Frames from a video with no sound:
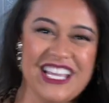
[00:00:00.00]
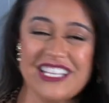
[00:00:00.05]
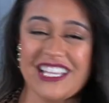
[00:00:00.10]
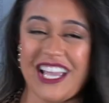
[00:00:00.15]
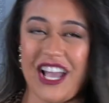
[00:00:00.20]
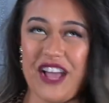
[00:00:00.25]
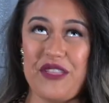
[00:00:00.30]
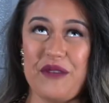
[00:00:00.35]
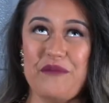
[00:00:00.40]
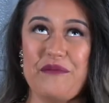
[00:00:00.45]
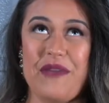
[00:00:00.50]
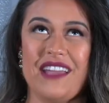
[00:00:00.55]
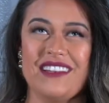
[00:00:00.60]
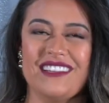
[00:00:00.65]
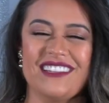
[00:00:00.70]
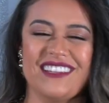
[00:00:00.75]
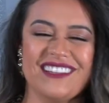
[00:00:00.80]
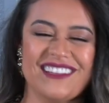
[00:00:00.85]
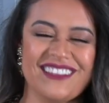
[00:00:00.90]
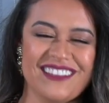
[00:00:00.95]
Yeah, the
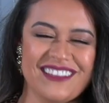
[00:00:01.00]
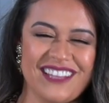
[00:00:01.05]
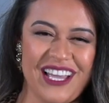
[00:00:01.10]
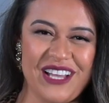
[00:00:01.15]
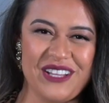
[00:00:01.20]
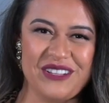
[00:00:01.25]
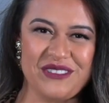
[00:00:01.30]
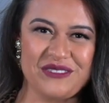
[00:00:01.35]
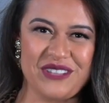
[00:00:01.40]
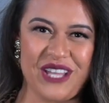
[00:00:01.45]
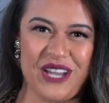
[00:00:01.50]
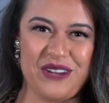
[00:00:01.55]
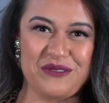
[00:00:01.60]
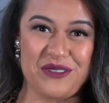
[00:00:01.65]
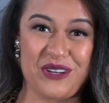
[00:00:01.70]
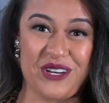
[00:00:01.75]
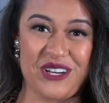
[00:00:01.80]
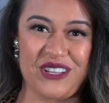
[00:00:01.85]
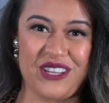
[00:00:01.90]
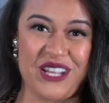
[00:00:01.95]
many that
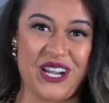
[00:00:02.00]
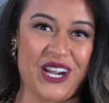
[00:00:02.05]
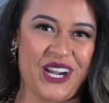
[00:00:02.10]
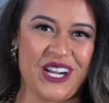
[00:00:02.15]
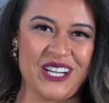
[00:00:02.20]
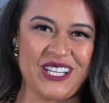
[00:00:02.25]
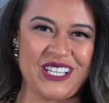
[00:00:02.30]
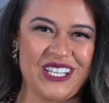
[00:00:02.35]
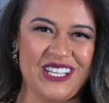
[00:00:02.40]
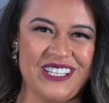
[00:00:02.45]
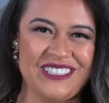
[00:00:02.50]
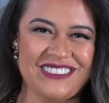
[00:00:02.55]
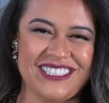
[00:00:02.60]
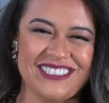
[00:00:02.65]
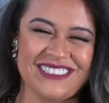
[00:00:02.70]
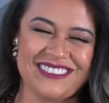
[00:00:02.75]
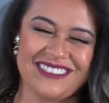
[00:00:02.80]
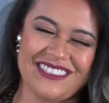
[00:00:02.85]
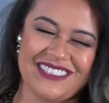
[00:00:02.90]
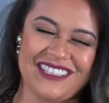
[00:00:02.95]
were there, you know,
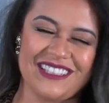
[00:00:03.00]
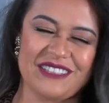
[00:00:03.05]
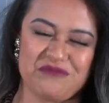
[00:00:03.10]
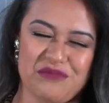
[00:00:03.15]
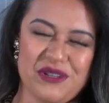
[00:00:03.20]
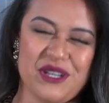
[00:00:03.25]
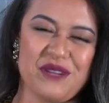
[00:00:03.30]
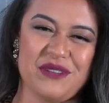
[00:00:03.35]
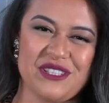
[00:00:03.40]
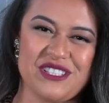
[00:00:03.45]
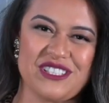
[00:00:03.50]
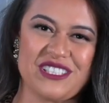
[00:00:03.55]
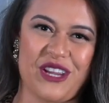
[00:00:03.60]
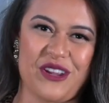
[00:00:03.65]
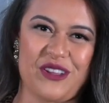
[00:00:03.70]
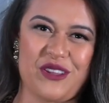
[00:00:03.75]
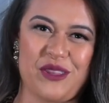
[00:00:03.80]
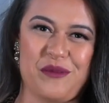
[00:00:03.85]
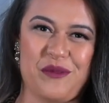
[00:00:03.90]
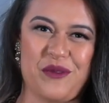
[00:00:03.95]
they pretty much
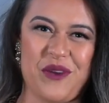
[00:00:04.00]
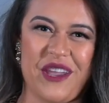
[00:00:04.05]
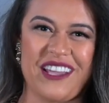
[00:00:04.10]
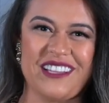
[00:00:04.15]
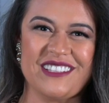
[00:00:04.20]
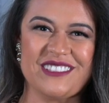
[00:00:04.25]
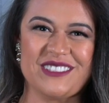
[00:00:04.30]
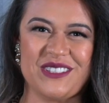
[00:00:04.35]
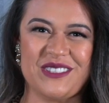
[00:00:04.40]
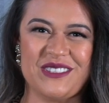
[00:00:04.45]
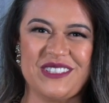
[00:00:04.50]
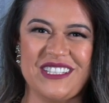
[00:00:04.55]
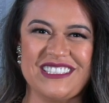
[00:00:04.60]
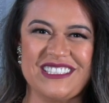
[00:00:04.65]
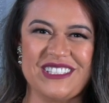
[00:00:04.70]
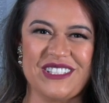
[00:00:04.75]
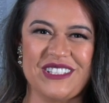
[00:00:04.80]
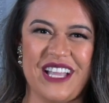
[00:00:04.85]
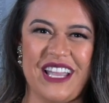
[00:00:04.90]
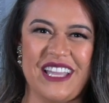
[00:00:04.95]
scared them away. So
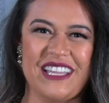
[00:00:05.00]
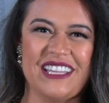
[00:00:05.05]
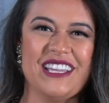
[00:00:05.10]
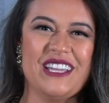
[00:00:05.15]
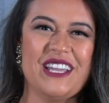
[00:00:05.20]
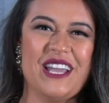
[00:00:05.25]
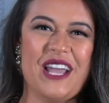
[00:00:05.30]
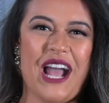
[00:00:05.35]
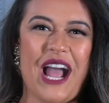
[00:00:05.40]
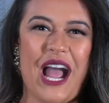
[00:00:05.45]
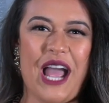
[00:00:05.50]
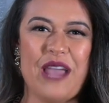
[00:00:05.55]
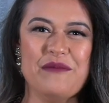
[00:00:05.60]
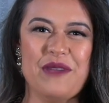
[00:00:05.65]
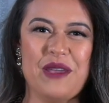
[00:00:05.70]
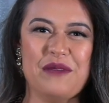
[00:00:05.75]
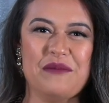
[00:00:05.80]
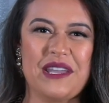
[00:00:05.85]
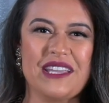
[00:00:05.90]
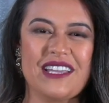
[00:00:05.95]
until I
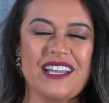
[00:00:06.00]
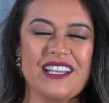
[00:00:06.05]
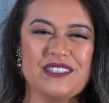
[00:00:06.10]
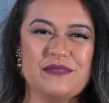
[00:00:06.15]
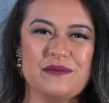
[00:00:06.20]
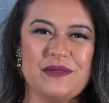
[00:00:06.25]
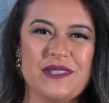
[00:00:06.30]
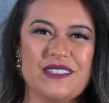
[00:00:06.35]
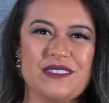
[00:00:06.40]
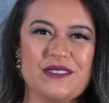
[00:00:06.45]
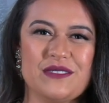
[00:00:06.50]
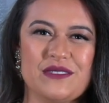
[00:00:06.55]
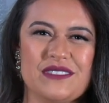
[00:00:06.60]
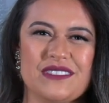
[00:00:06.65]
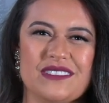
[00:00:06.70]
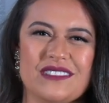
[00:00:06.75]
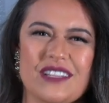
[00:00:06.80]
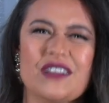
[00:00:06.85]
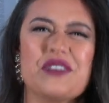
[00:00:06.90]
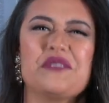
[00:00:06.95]
met my husband, who
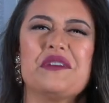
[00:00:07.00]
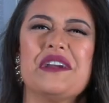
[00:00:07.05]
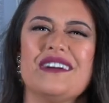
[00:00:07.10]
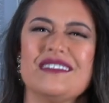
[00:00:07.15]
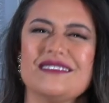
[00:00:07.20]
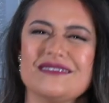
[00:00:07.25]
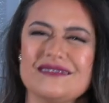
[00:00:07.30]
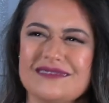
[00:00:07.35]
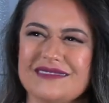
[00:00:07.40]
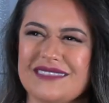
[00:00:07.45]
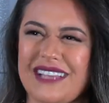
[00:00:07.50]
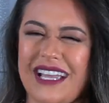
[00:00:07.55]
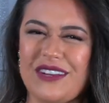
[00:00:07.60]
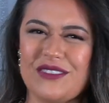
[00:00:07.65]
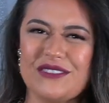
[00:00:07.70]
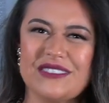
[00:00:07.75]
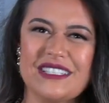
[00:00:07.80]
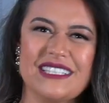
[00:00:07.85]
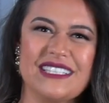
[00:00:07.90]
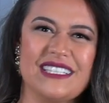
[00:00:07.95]
stuck around. I
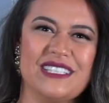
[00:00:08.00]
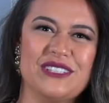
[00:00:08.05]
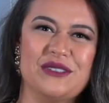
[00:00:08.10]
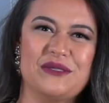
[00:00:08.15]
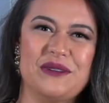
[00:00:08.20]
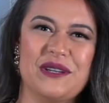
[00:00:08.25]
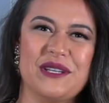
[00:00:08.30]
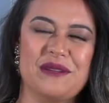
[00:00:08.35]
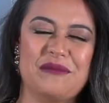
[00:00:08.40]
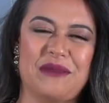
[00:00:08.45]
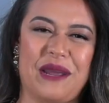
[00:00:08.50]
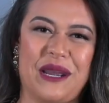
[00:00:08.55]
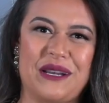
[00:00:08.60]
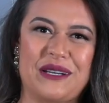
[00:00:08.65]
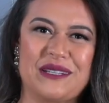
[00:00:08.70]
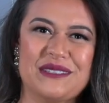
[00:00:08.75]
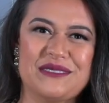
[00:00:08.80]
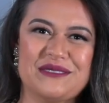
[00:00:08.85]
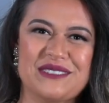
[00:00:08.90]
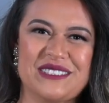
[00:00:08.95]
don't think he knew any
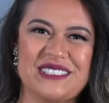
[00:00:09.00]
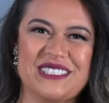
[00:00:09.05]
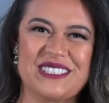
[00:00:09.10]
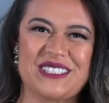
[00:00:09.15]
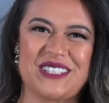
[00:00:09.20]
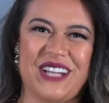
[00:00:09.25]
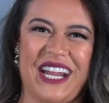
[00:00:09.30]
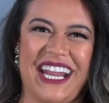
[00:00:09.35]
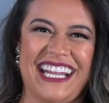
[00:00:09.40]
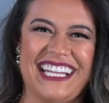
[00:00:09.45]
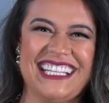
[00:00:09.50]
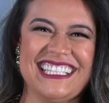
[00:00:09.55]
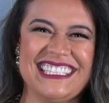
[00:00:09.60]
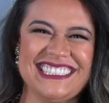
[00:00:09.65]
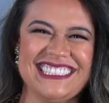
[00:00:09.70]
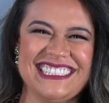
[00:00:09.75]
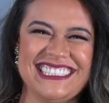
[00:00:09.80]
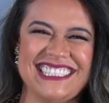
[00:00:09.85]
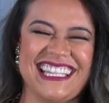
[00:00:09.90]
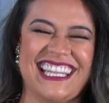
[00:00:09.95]
better, which is great.
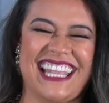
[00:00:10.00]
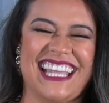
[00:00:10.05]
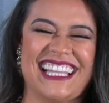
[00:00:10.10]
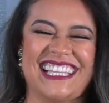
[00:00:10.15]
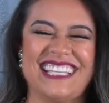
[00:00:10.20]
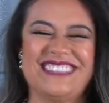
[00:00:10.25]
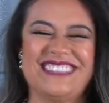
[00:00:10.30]
They